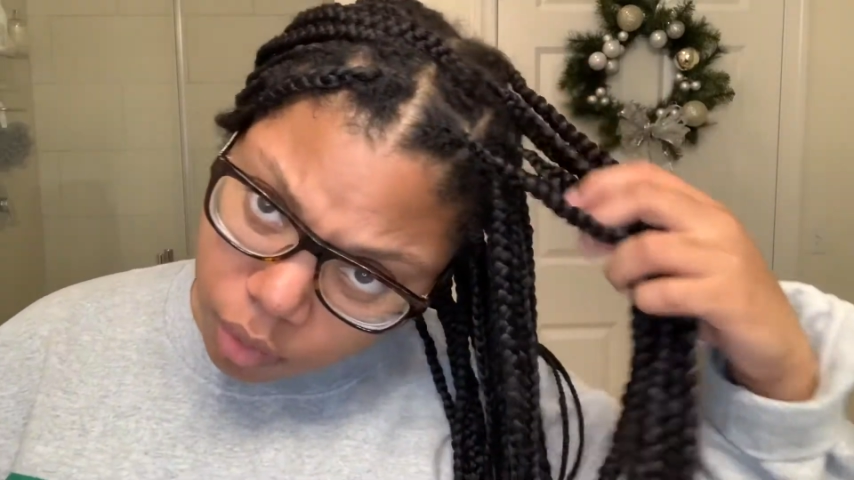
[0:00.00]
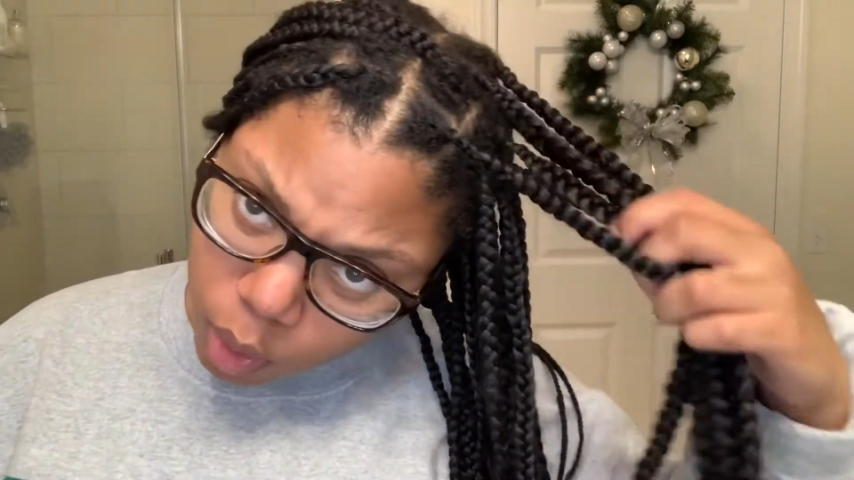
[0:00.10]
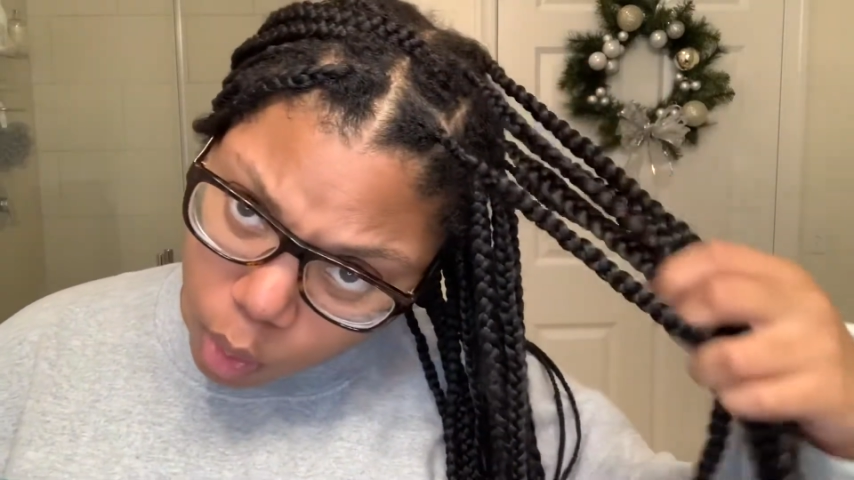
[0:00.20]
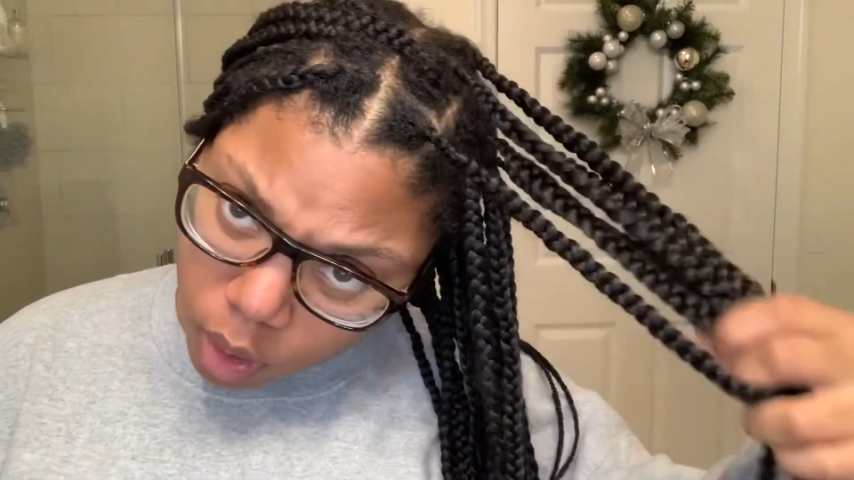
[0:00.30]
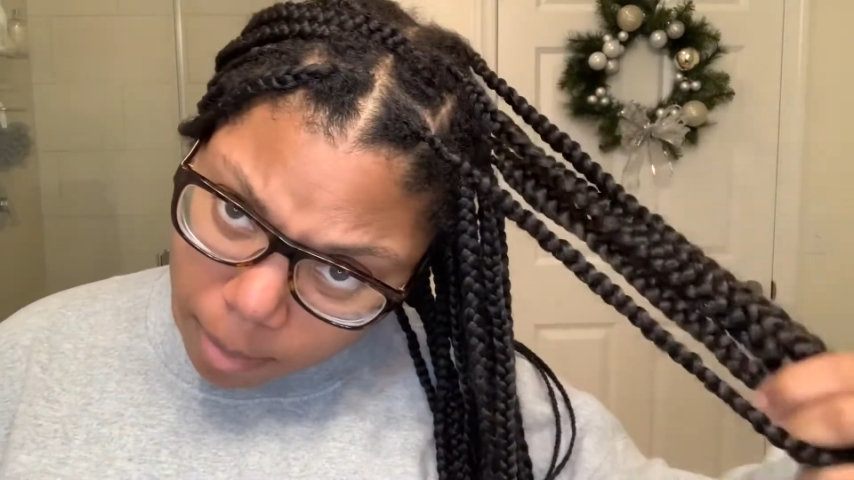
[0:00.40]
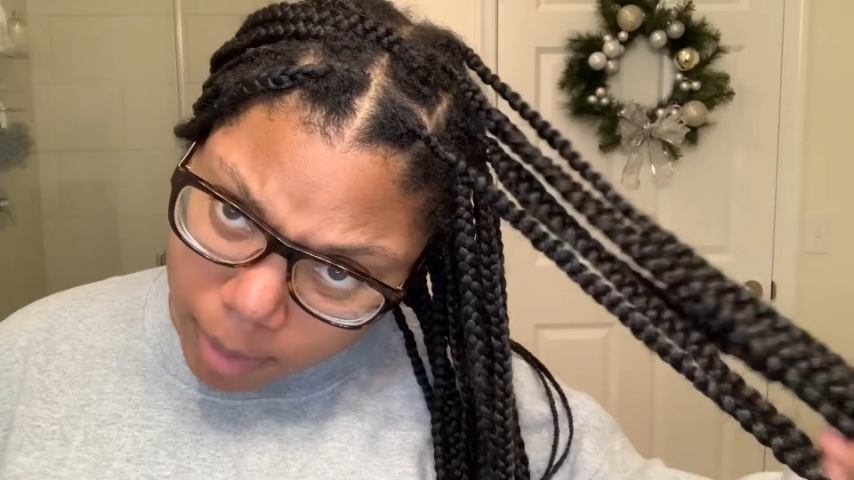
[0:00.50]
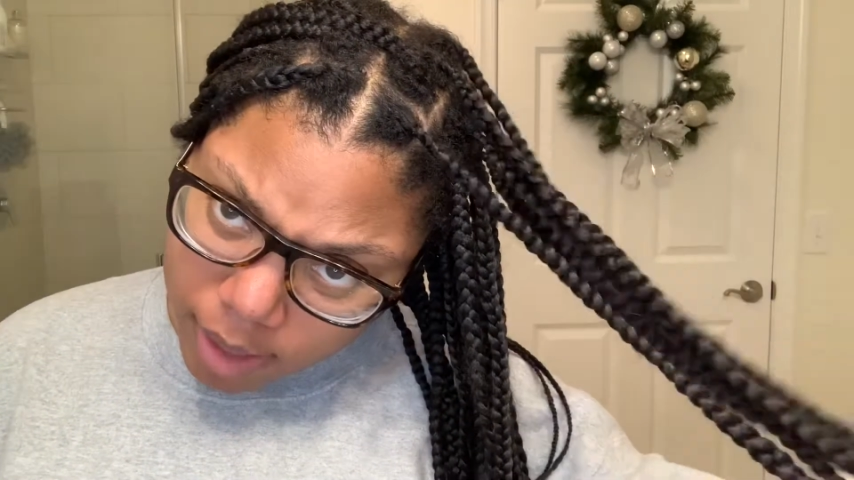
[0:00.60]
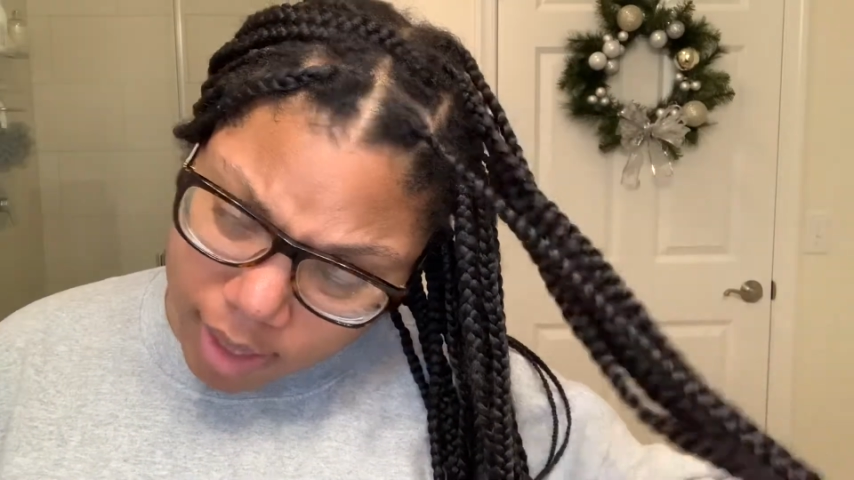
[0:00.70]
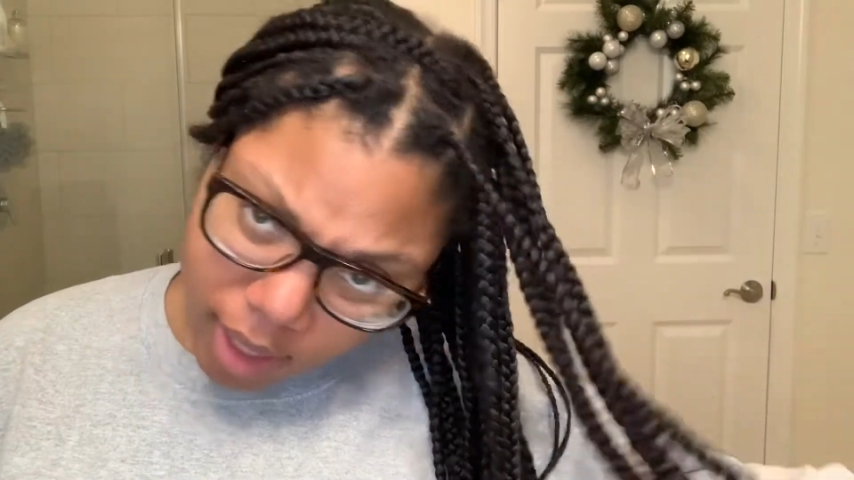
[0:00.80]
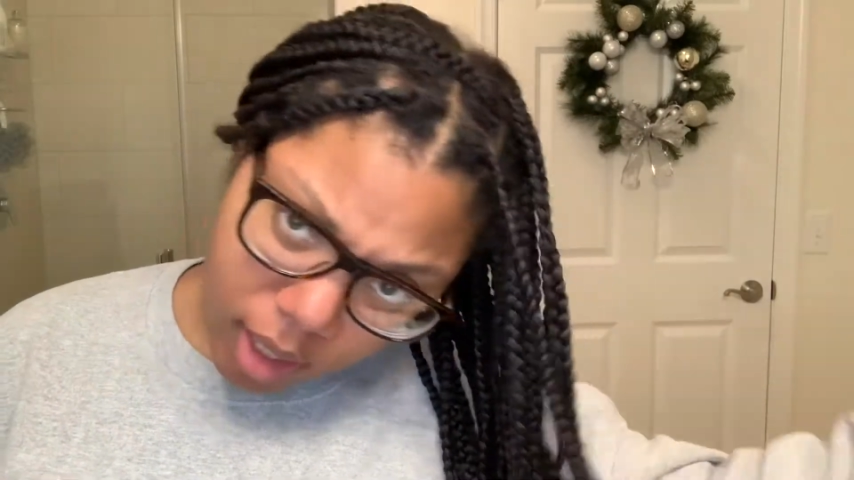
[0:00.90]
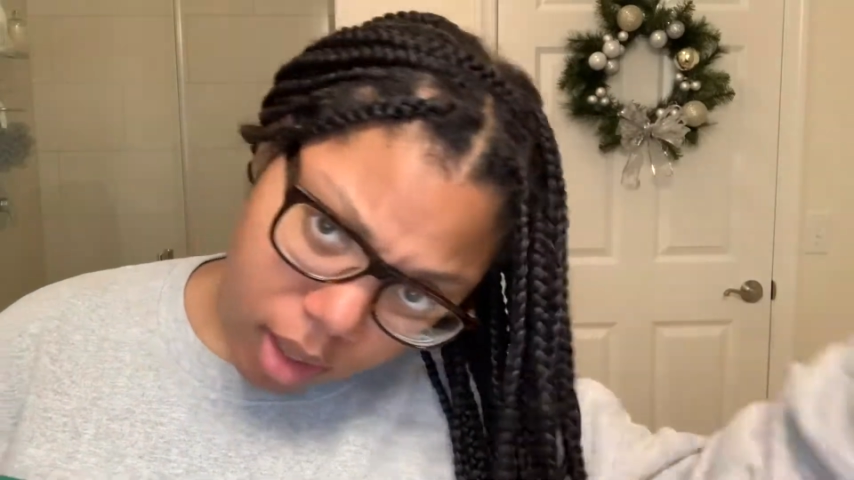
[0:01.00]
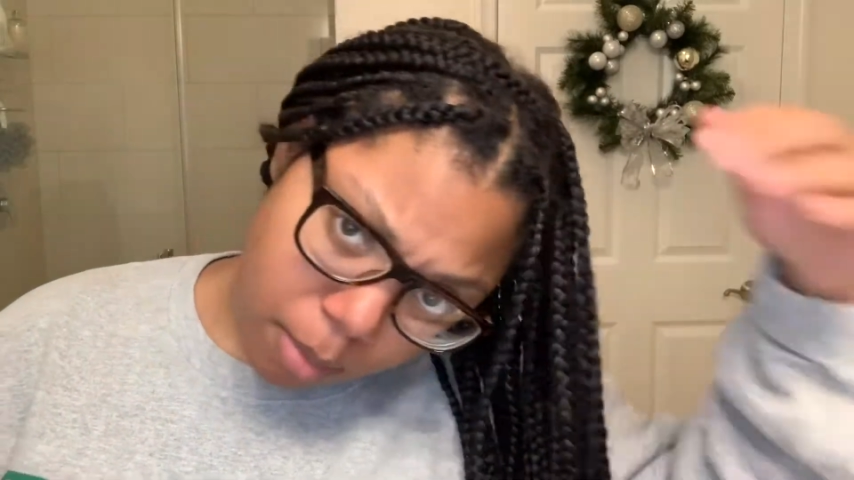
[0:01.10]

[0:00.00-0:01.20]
record me taking them